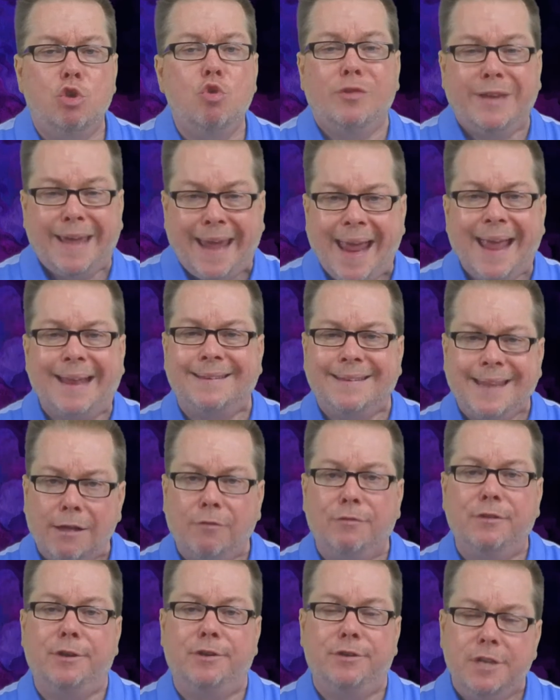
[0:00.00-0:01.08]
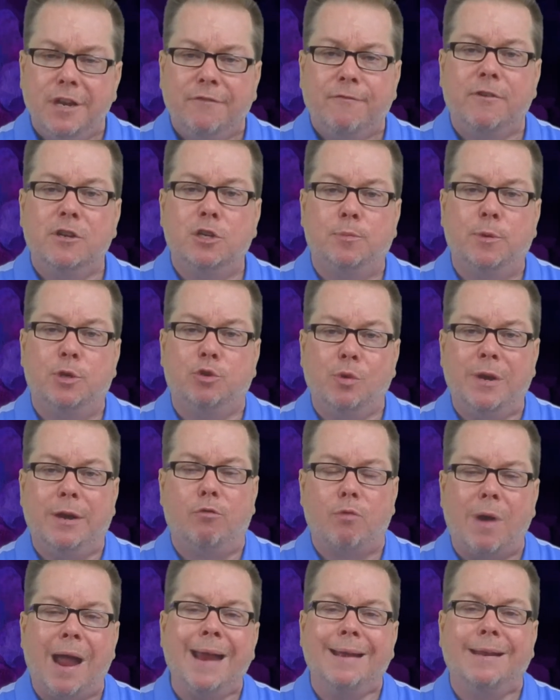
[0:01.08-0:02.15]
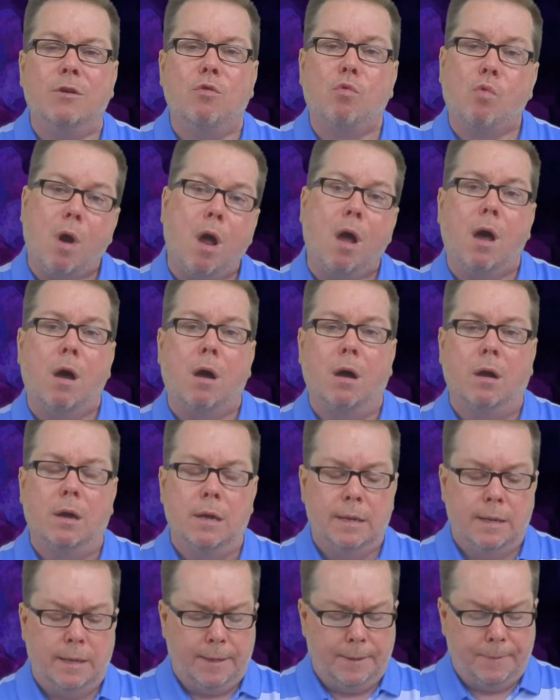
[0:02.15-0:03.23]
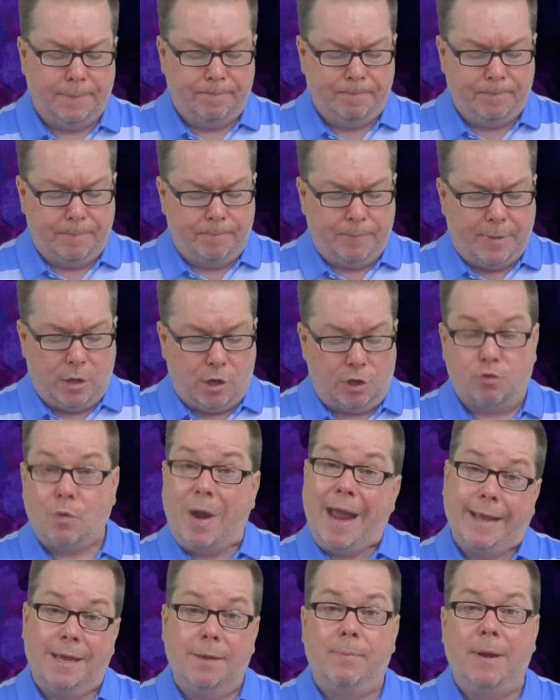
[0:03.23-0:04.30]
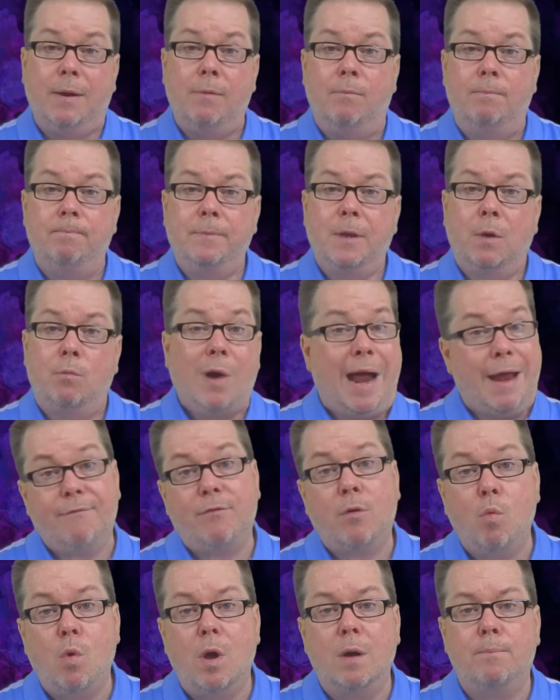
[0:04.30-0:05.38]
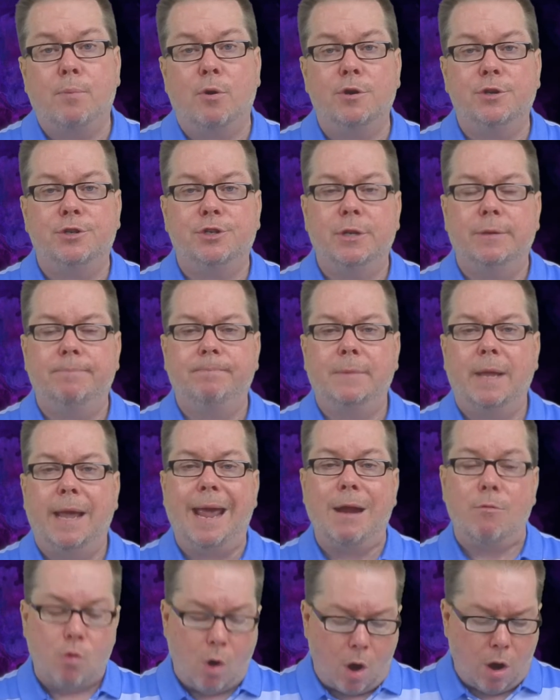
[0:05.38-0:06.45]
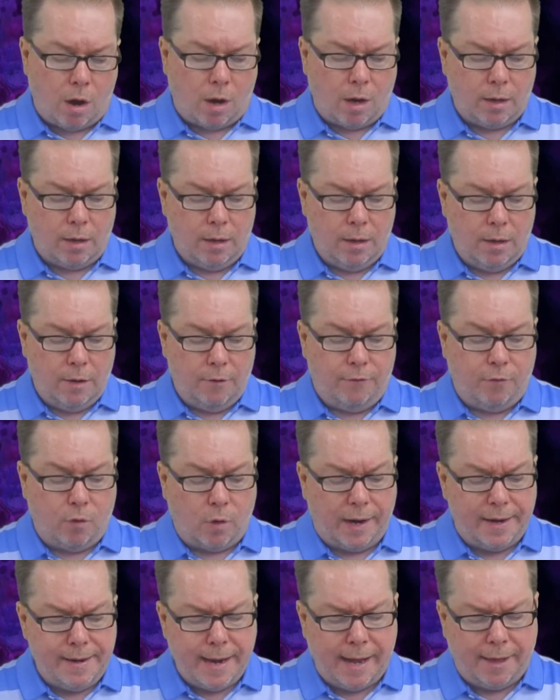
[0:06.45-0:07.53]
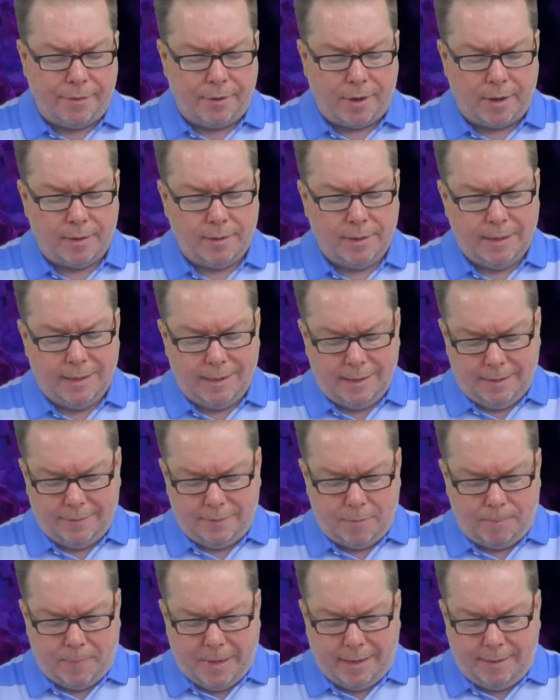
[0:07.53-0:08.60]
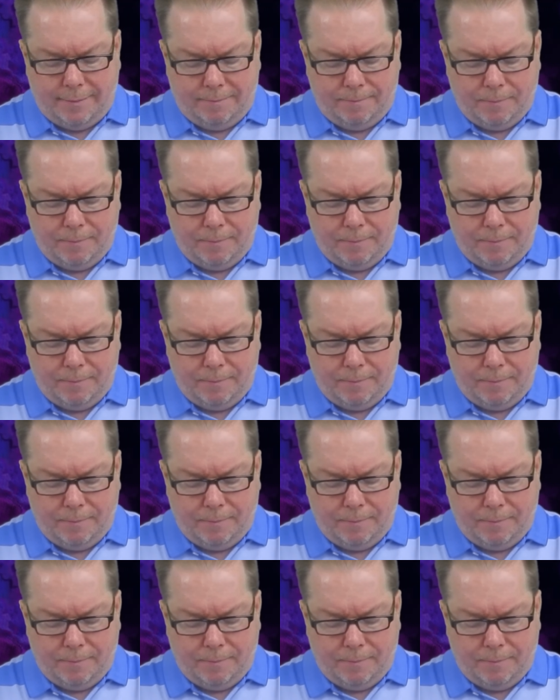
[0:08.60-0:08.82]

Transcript: you can't tell the difference between right and wrong because right could be right for one person and wrong for another. The big